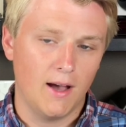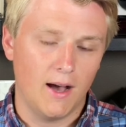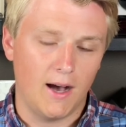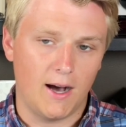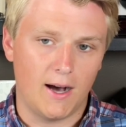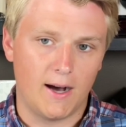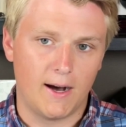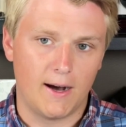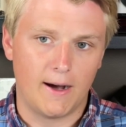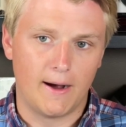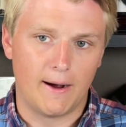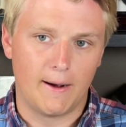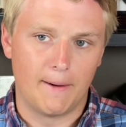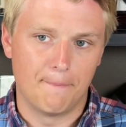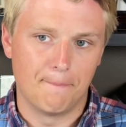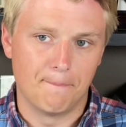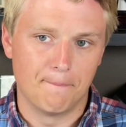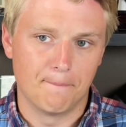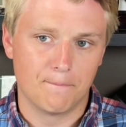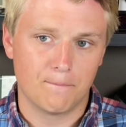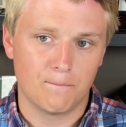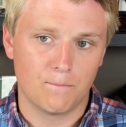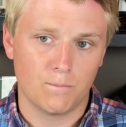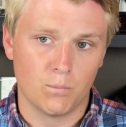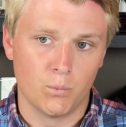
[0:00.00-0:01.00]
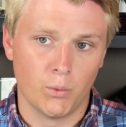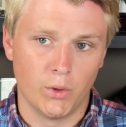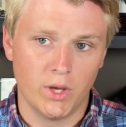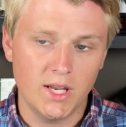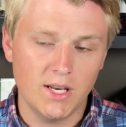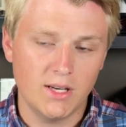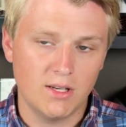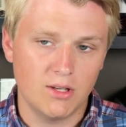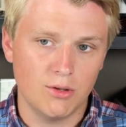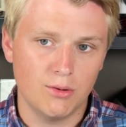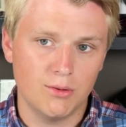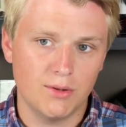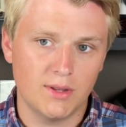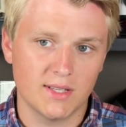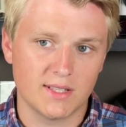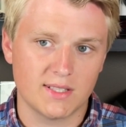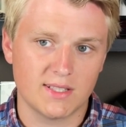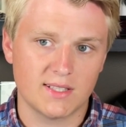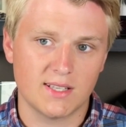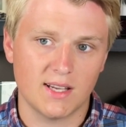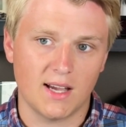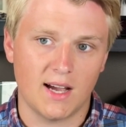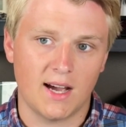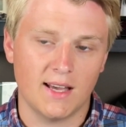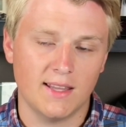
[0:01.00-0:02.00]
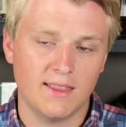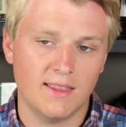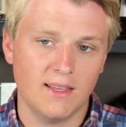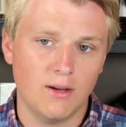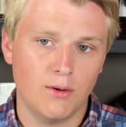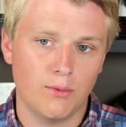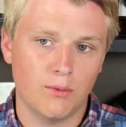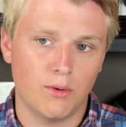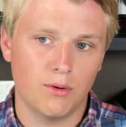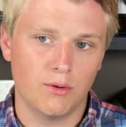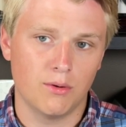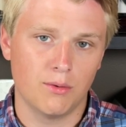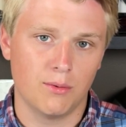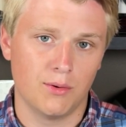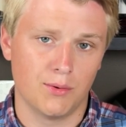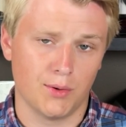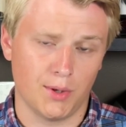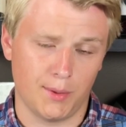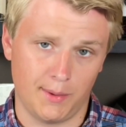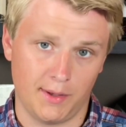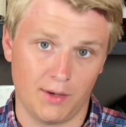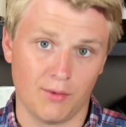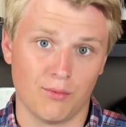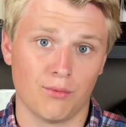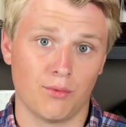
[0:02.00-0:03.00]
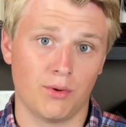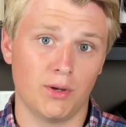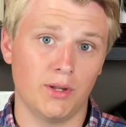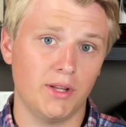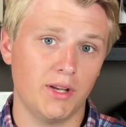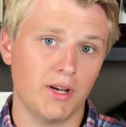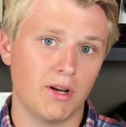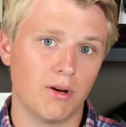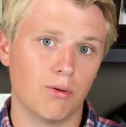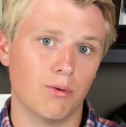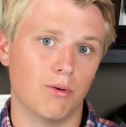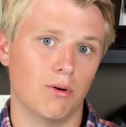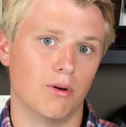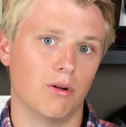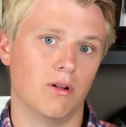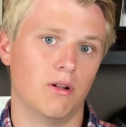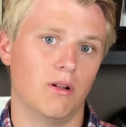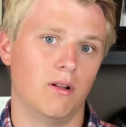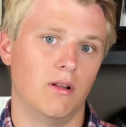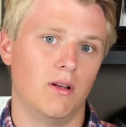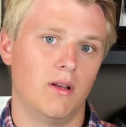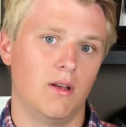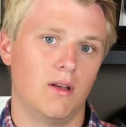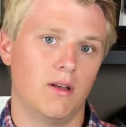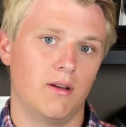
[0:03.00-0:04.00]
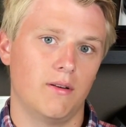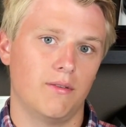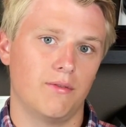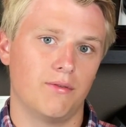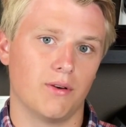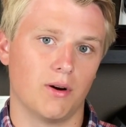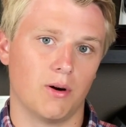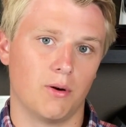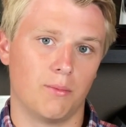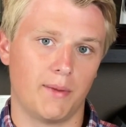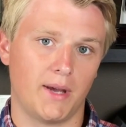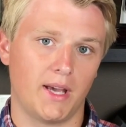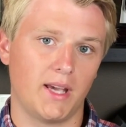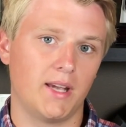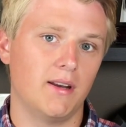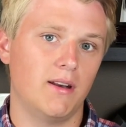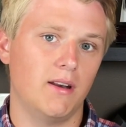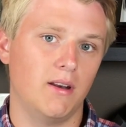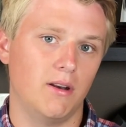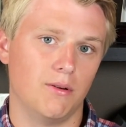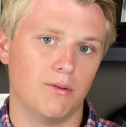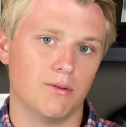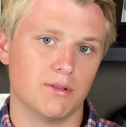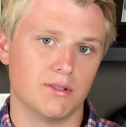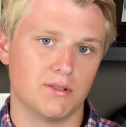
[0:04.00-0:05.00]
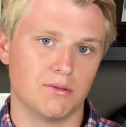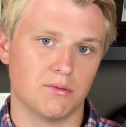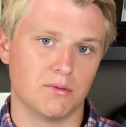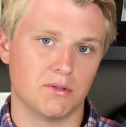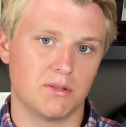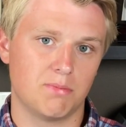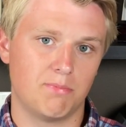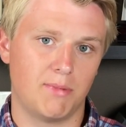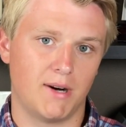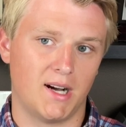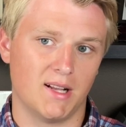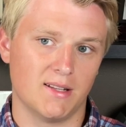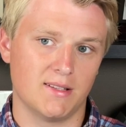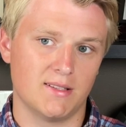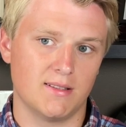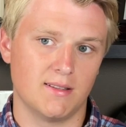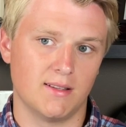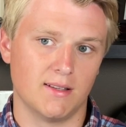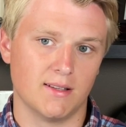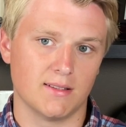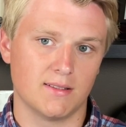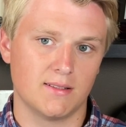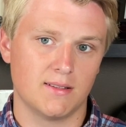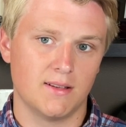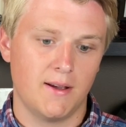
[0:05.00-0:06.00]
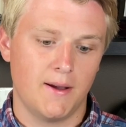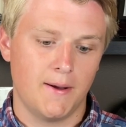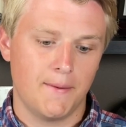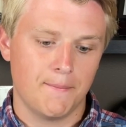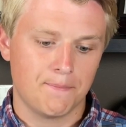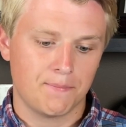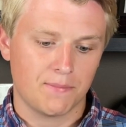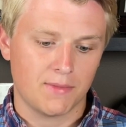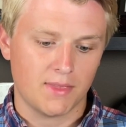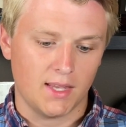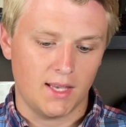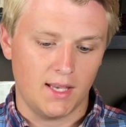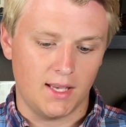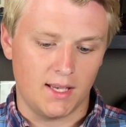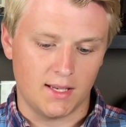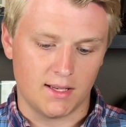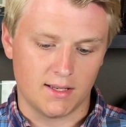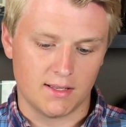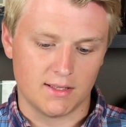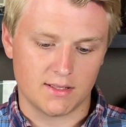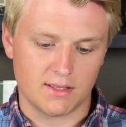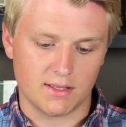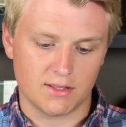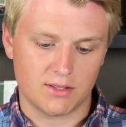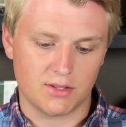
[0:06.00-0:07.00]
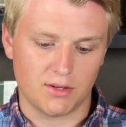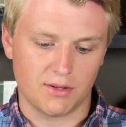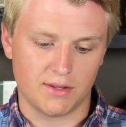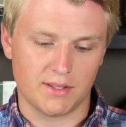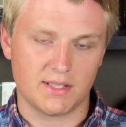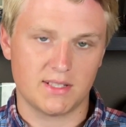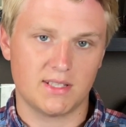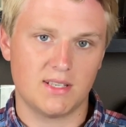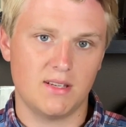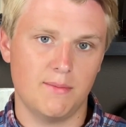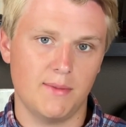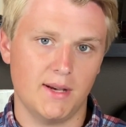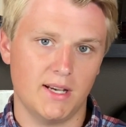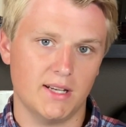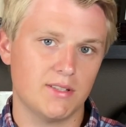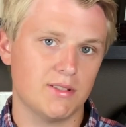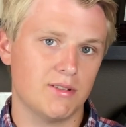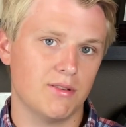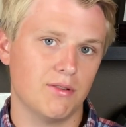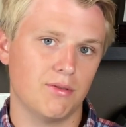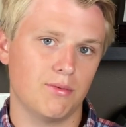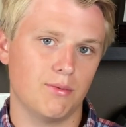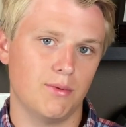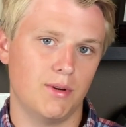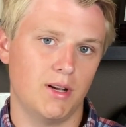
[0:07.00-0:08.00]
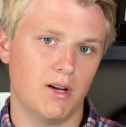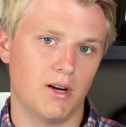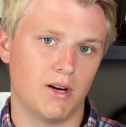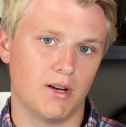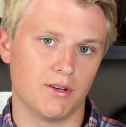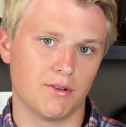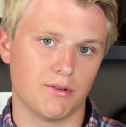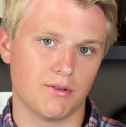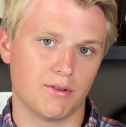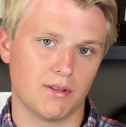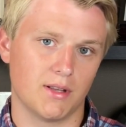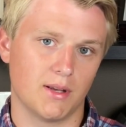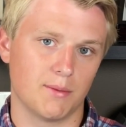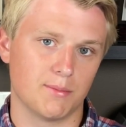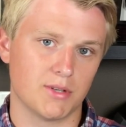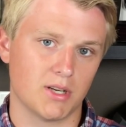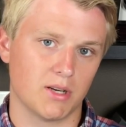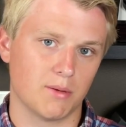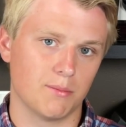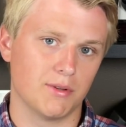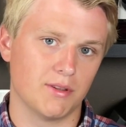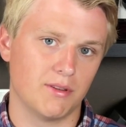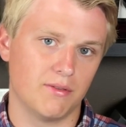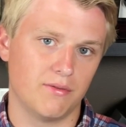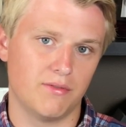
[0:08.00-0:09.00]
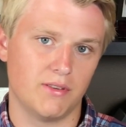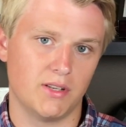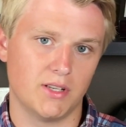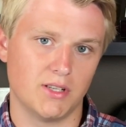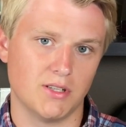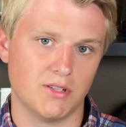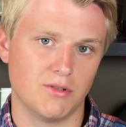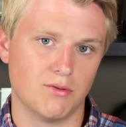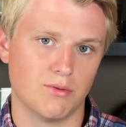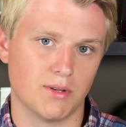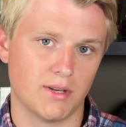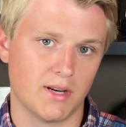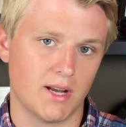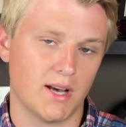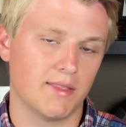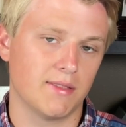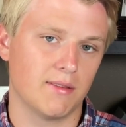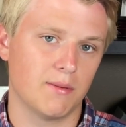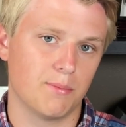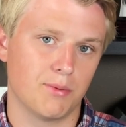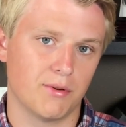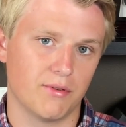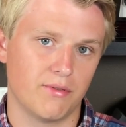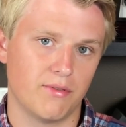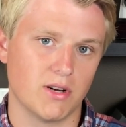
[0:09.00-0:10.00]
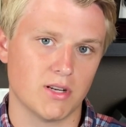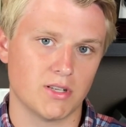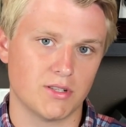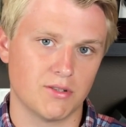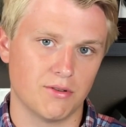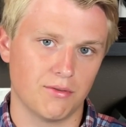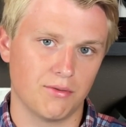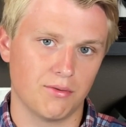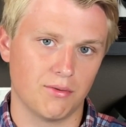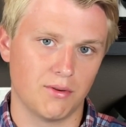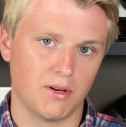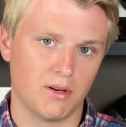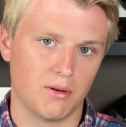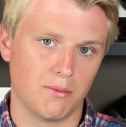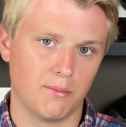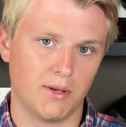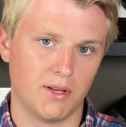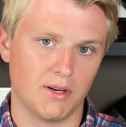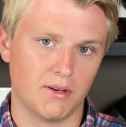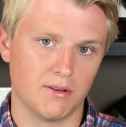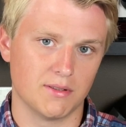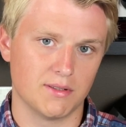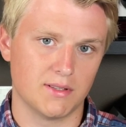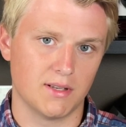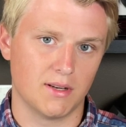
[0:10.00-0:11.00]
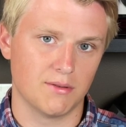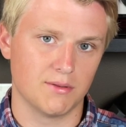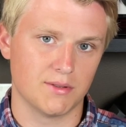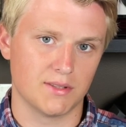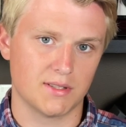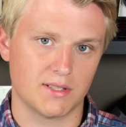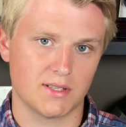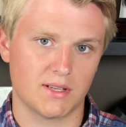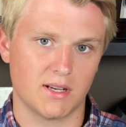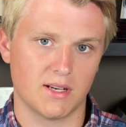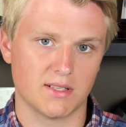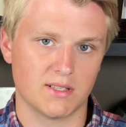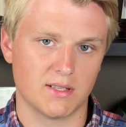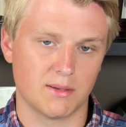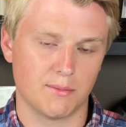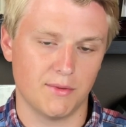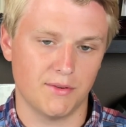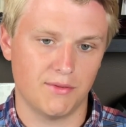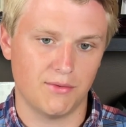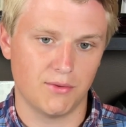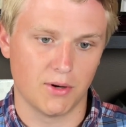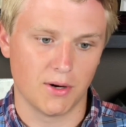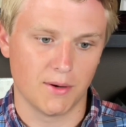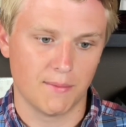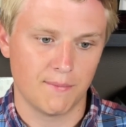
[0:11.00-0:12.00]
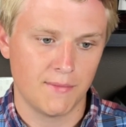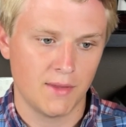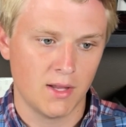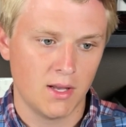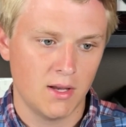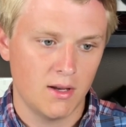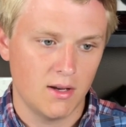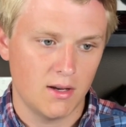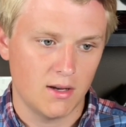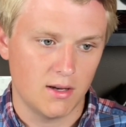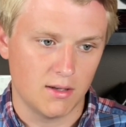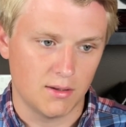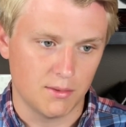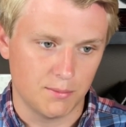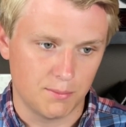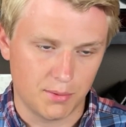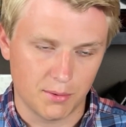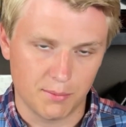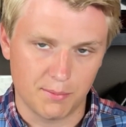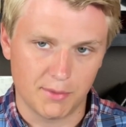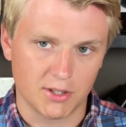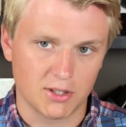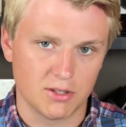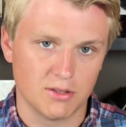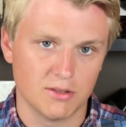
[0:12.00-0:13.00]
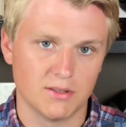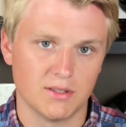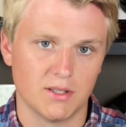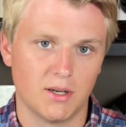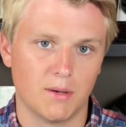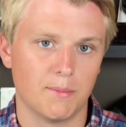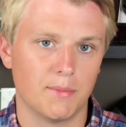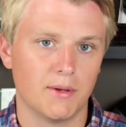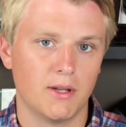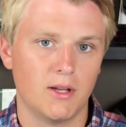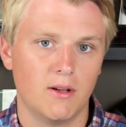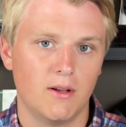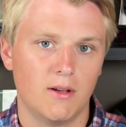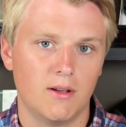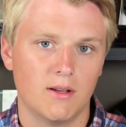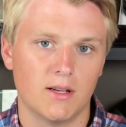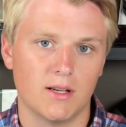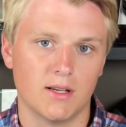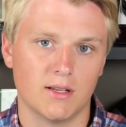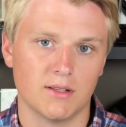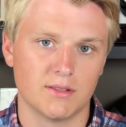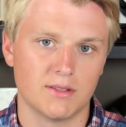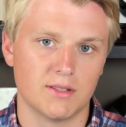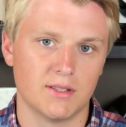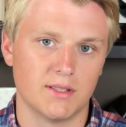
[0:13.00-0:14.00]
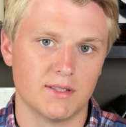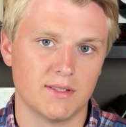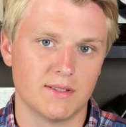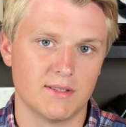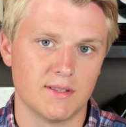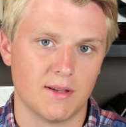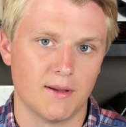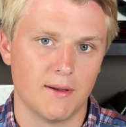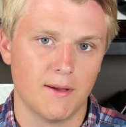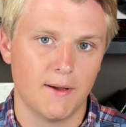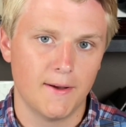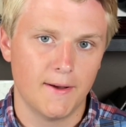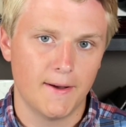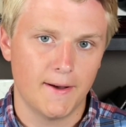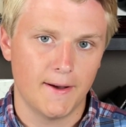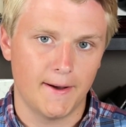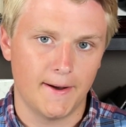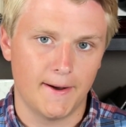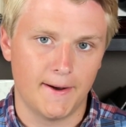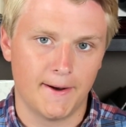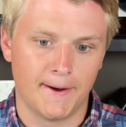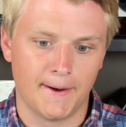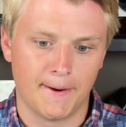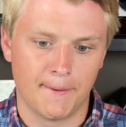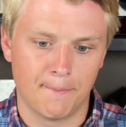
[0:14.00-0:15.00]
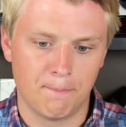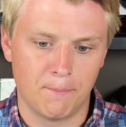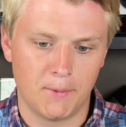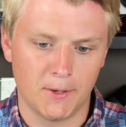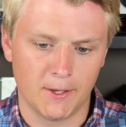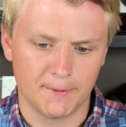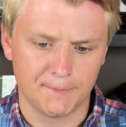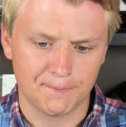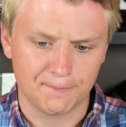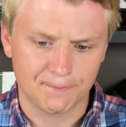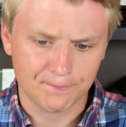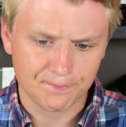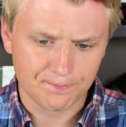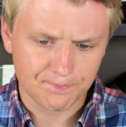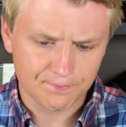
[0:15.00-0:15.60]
redo this. I think what would be really cool for Omega to do as a response to this is, so the Seamaster 300, I'm talking about the vintage one, not the professional 300 meters that I was discussing before. I'll put pictures up so you can see. But